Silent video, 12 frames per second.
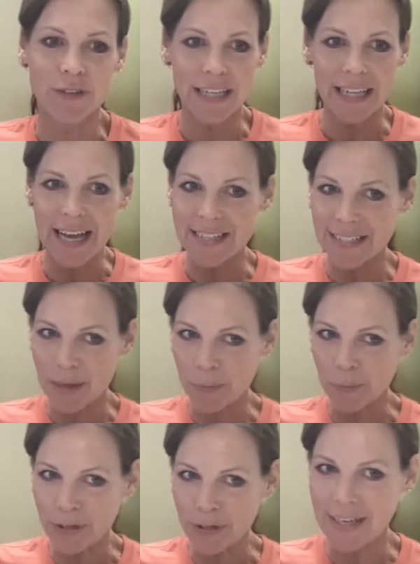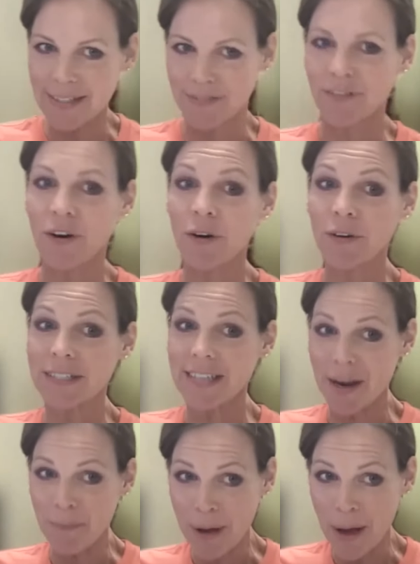in the last couple days earned a
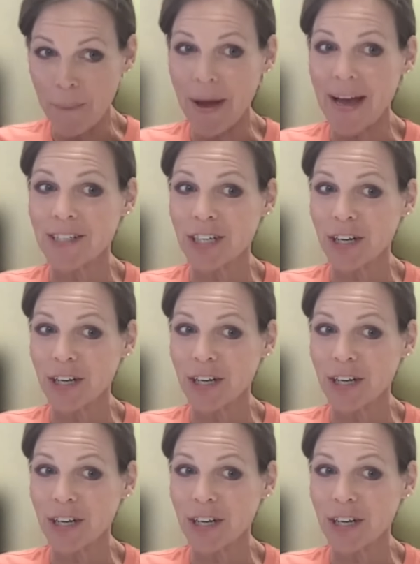10 pound badge.